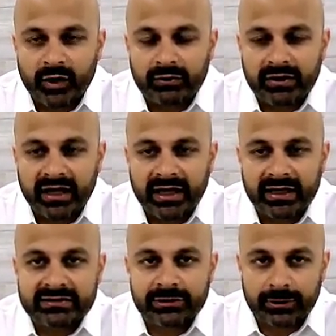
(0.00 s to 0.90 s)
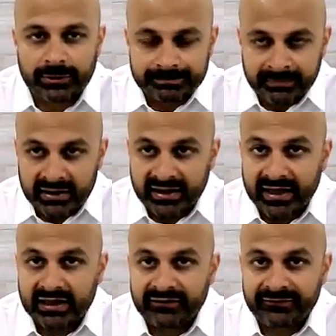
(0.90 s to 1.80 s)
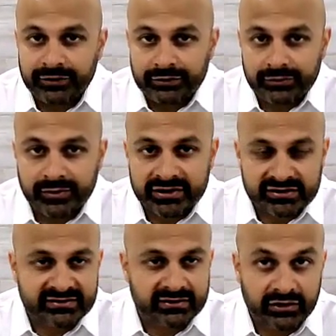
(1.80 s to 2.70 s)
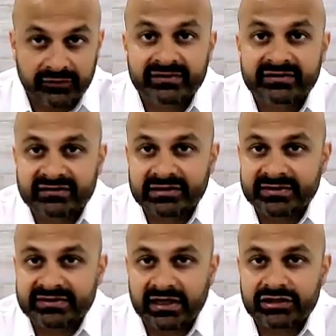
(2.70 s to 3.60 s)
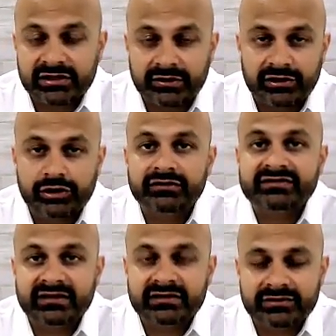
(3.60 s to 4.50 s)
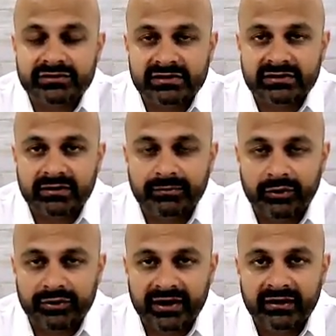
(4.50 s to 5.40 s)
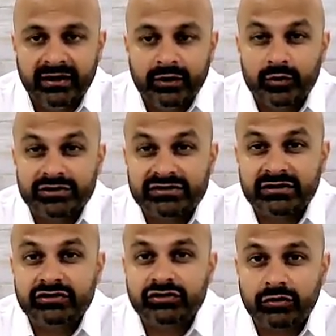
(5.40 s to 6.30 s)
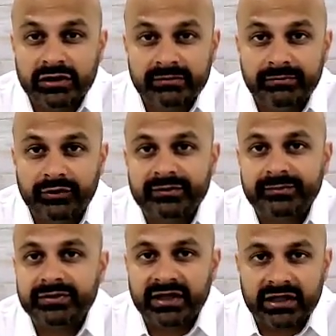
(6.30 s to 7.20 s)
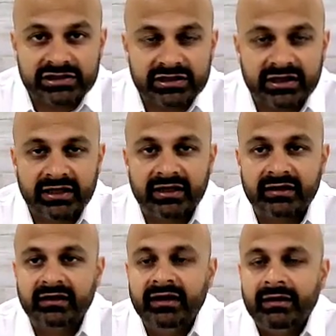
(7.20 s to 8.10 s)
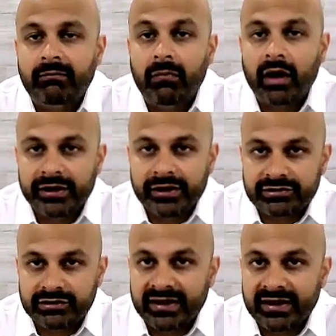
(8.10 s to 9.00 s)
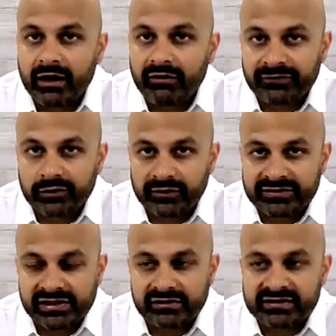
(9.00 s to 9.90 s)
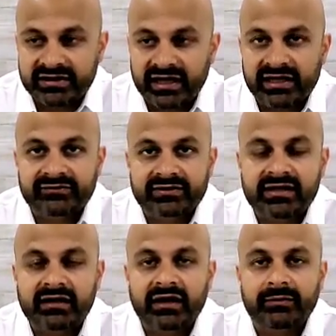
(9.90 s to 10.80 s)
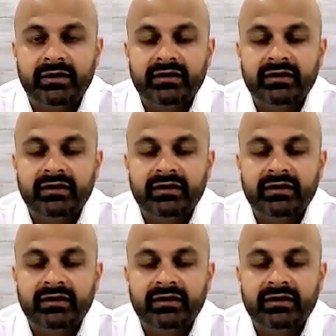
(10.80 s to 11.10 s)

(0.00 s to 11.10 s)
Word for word: Okay. And so the LFU, which is the nervous system essentially, or the neurosensory component, which is controlling both the production and monitoring the outflow of tears at any given time.